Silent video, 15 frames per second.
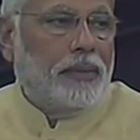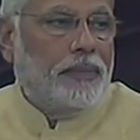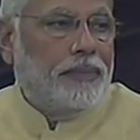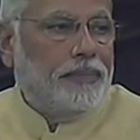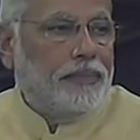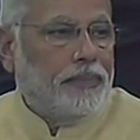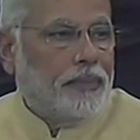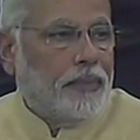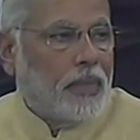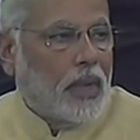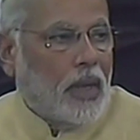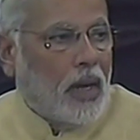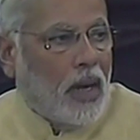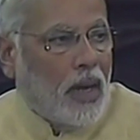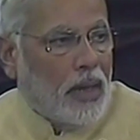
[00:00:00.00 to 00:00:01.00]
I have seen
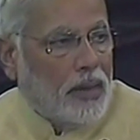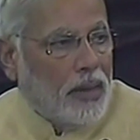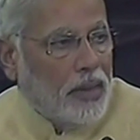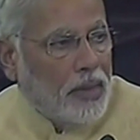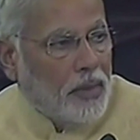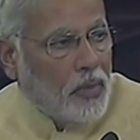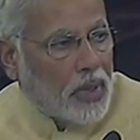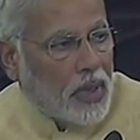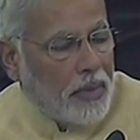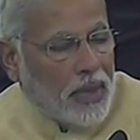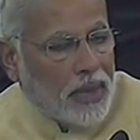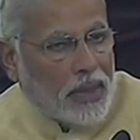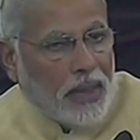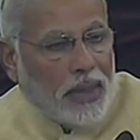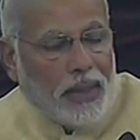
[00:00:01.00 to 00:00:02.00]
so many leaders,
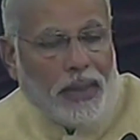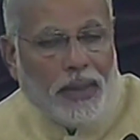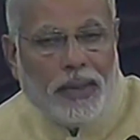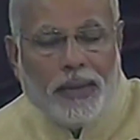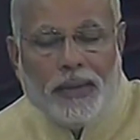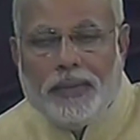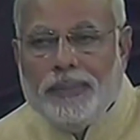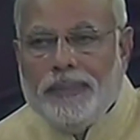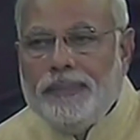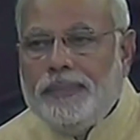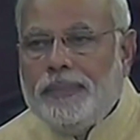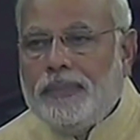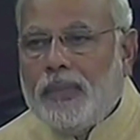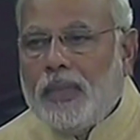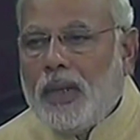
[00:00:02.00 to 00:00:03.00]
but his
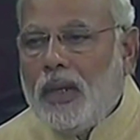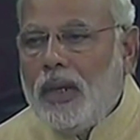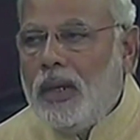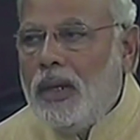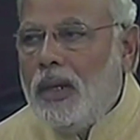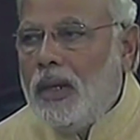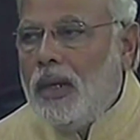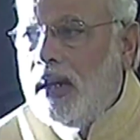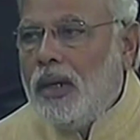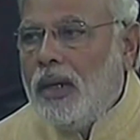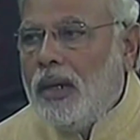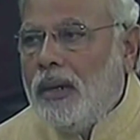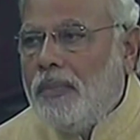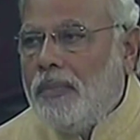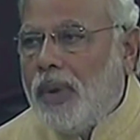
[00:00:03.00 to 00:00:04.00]
determination and also
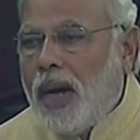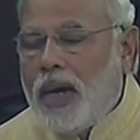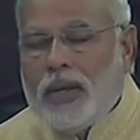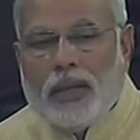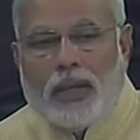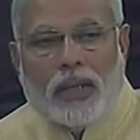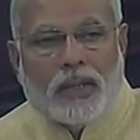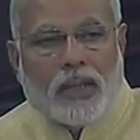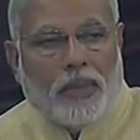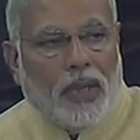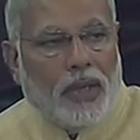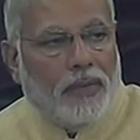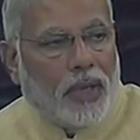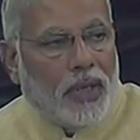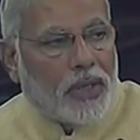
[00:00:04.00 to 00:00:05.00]
enthusiasm in doing
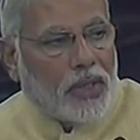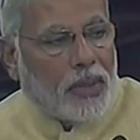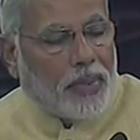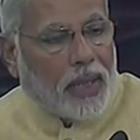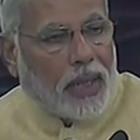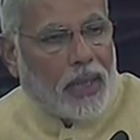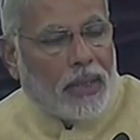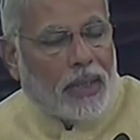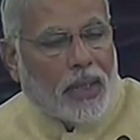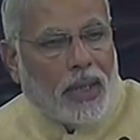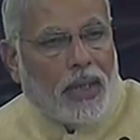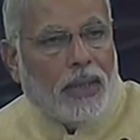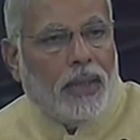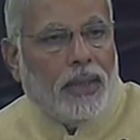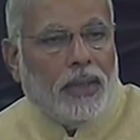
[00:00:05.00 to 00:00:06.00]
things is
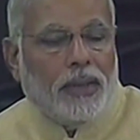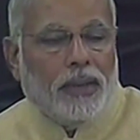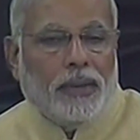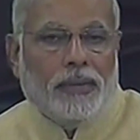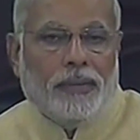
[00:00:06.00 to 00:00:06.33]
extraordinary, he said.